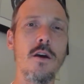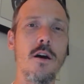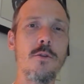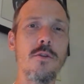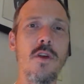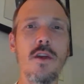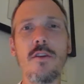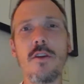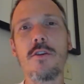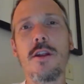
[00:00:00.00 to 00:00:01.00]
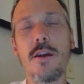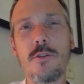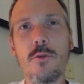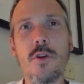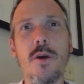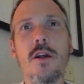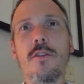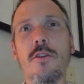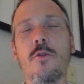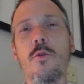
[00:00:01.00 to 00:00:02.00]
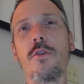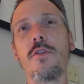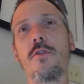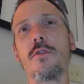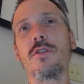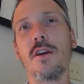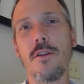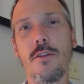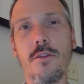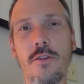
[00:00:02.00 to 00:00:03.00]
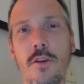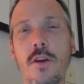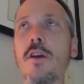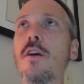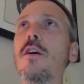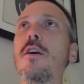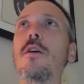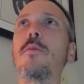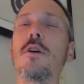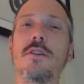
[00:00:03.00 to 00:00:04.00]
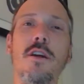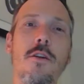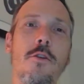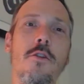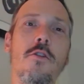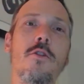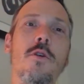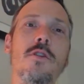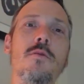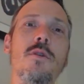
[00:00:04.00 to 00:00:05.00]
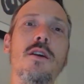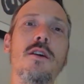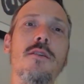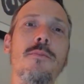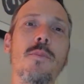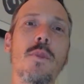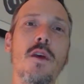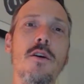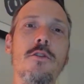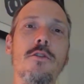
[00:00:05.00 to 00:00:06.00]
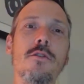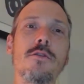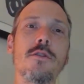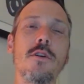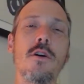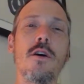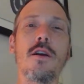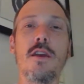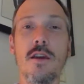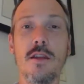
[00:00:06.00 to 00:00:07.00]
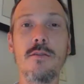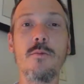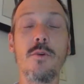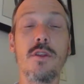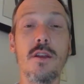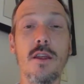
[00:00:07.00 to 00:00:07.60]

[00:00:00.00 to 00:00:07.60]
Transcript: Other things that you're going to have to worry about in this course are tests. Our tests are going to be held again within